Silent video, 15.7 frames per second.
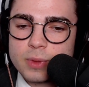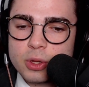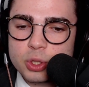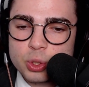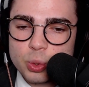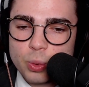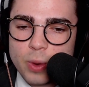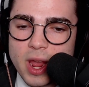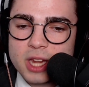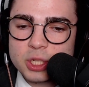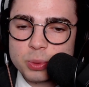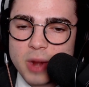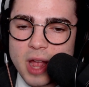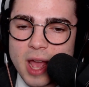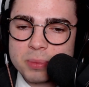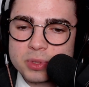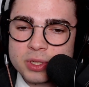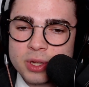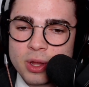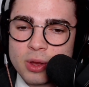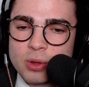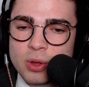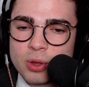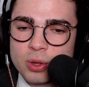Great drop
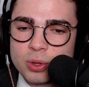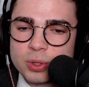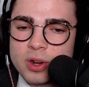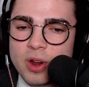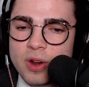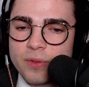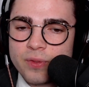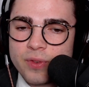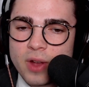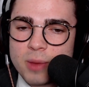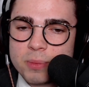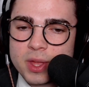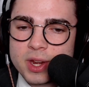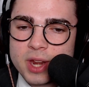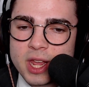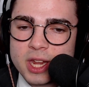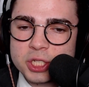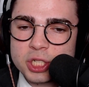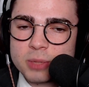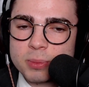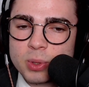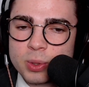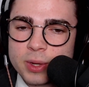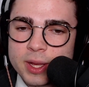toe hold from the Nature
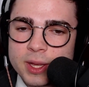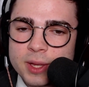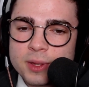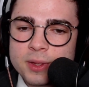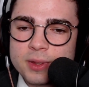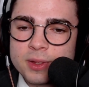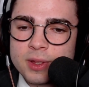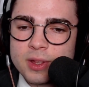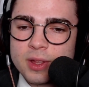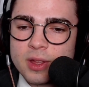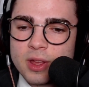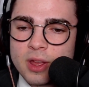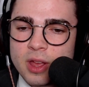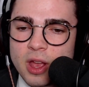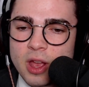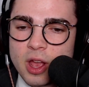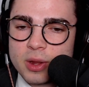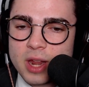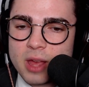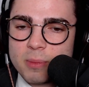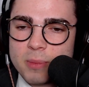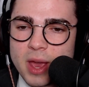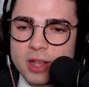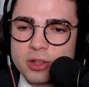Boy. Oh, now
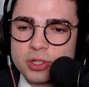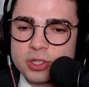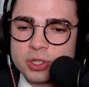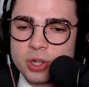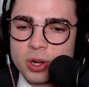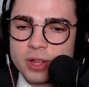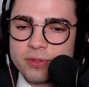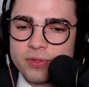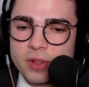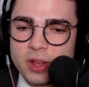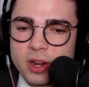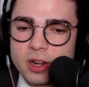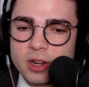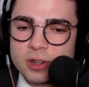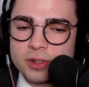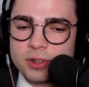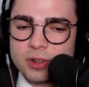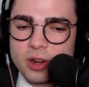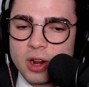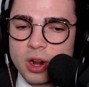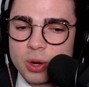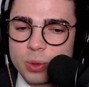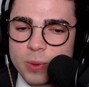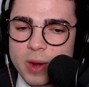Michaels turning Flair
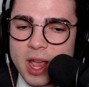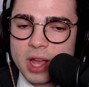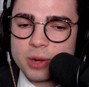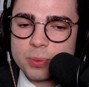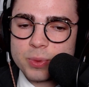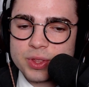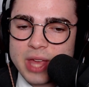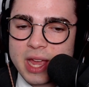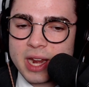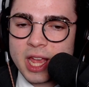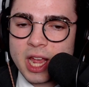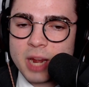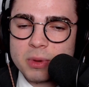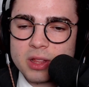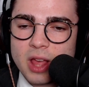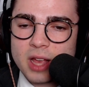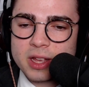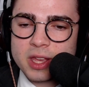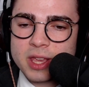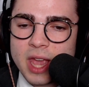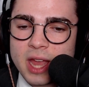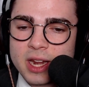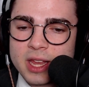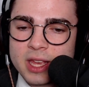around with that hammerlock
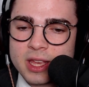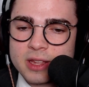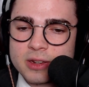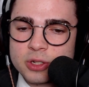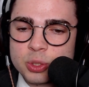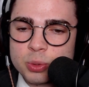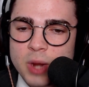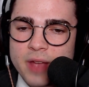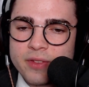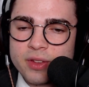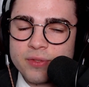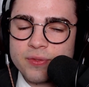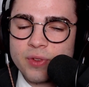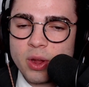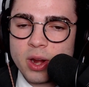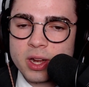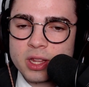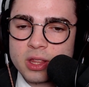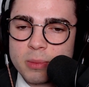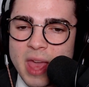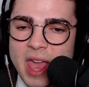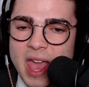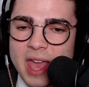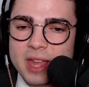again, driving Flair into the
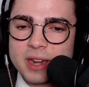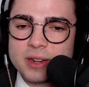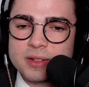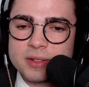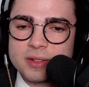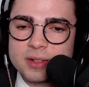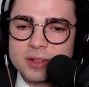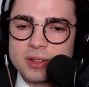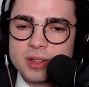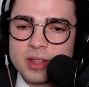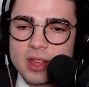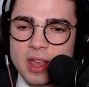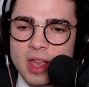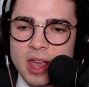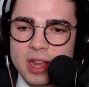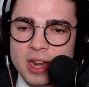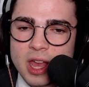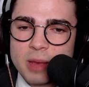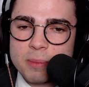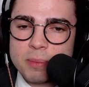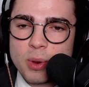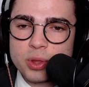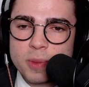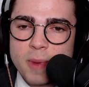mat. And now
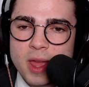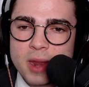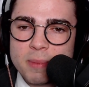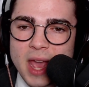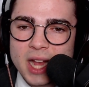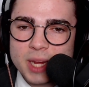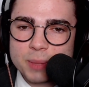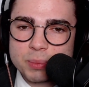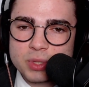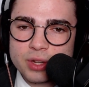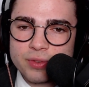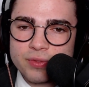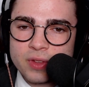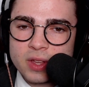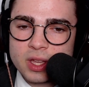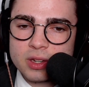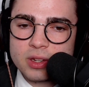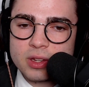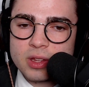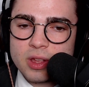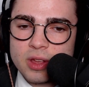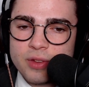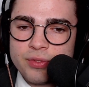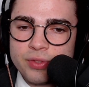both men back up to their feet.
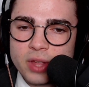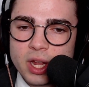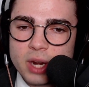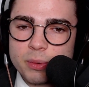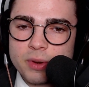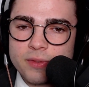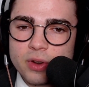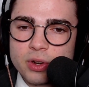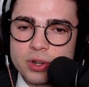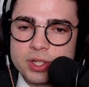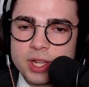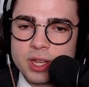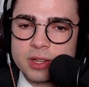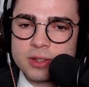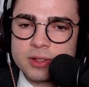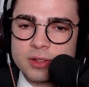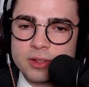Flair reversing.